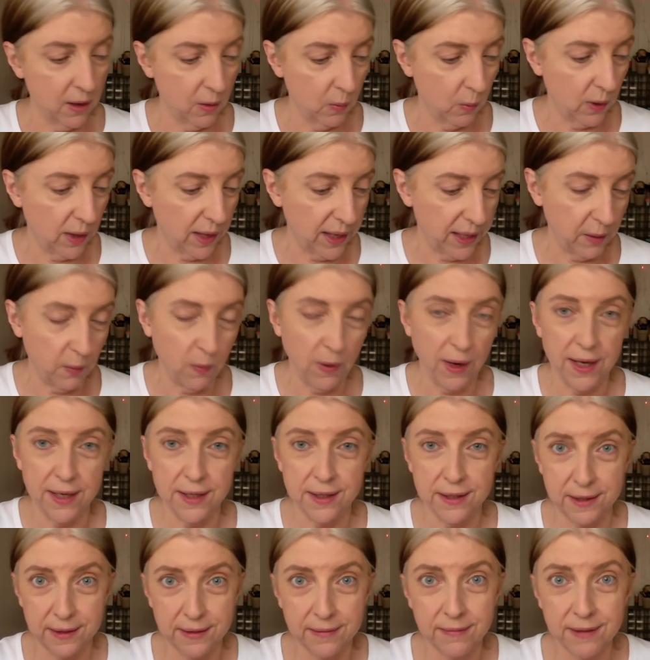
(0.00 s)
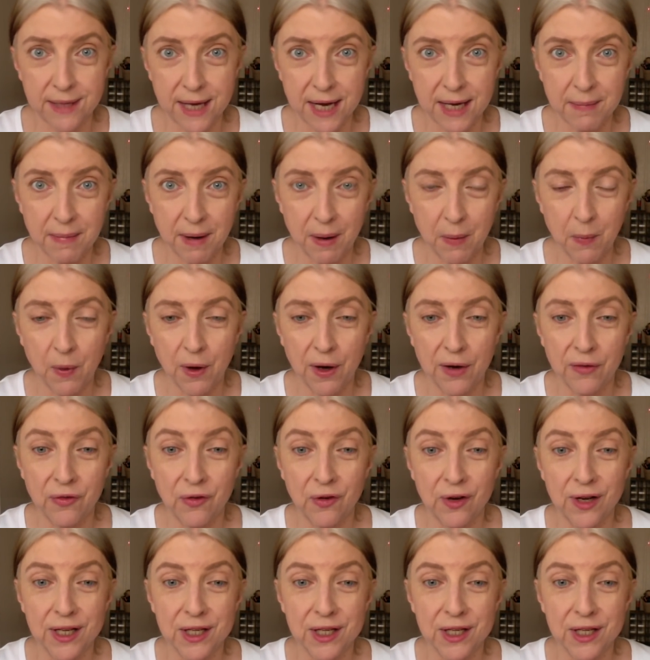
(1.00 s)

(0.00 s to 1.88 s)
Well, anyways, take my word for it.